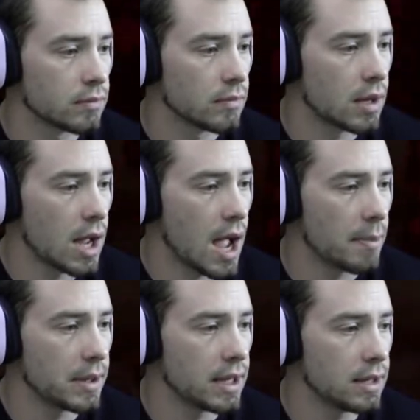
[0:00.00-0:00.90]
I'm gonna
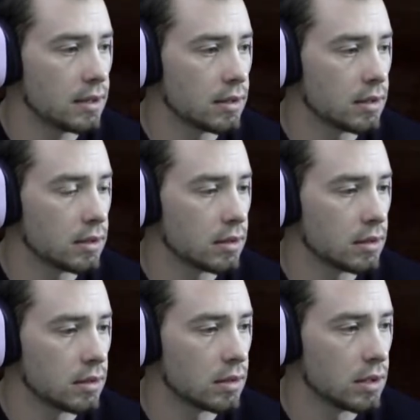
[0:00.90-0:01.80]
hop in.
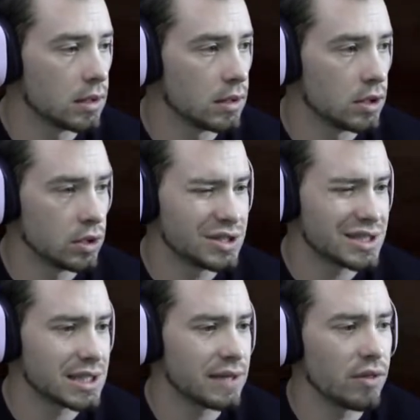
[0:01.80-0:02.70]
You
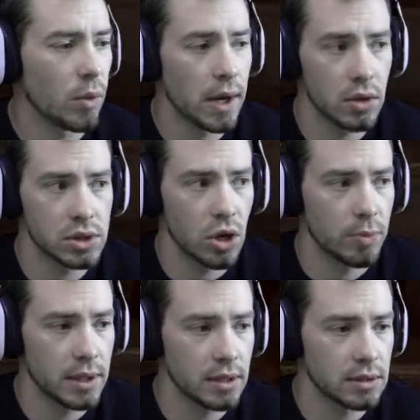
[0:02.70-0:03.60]
just leave the windows
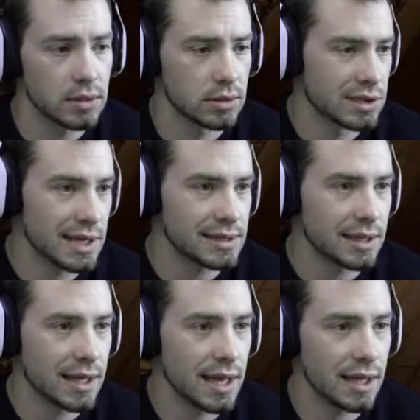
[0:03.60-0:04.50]
open.
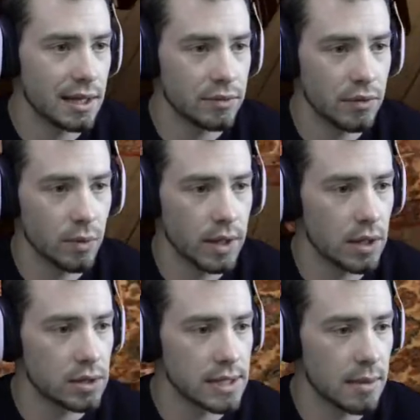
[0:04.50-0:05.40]
Jason can't get in through the
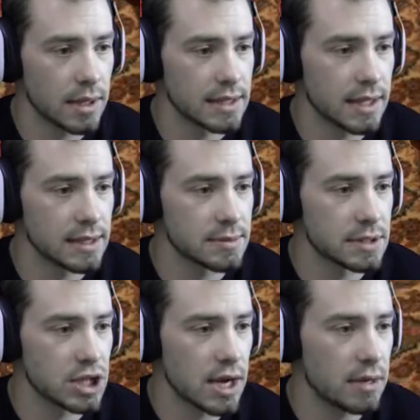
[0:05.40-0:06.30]
windows. I'm gonna take this
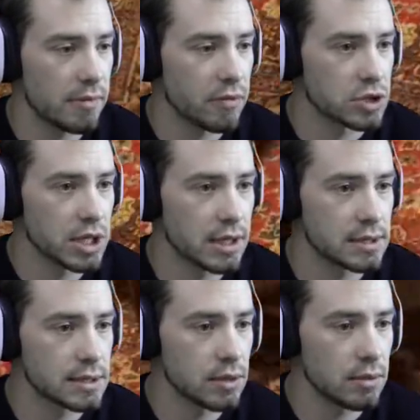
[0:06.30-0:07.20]
machete before she
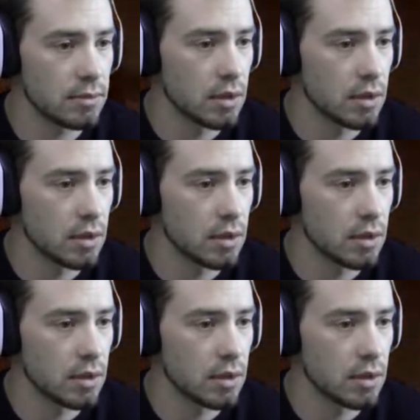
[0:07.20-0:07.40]
gets to it.